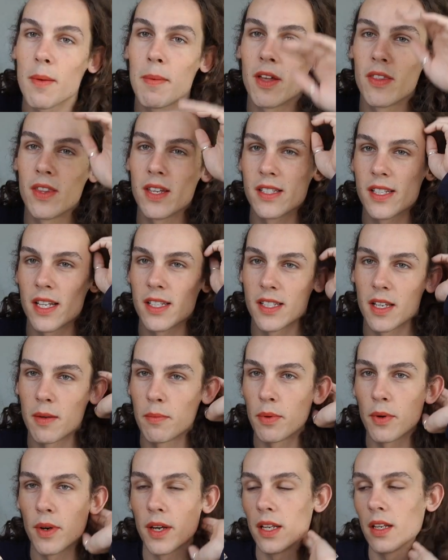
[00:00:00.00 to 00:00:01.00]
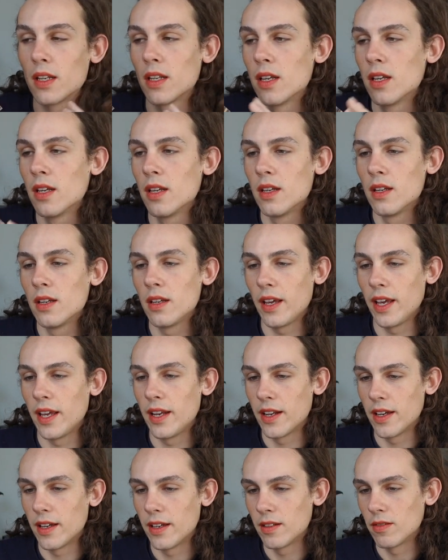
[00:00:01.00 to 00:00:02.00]
about this at some point
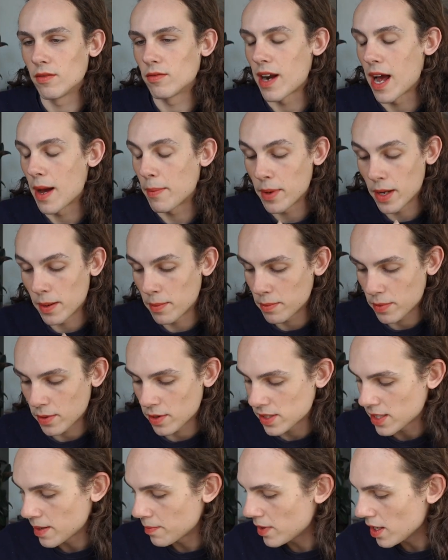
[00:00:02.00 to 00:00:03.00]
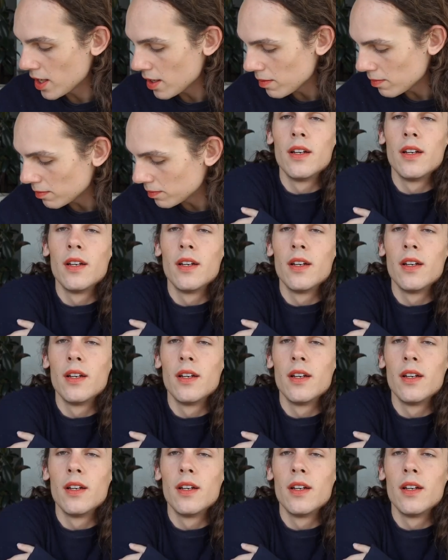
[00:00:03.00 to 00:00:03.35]
in a wrap-up or something.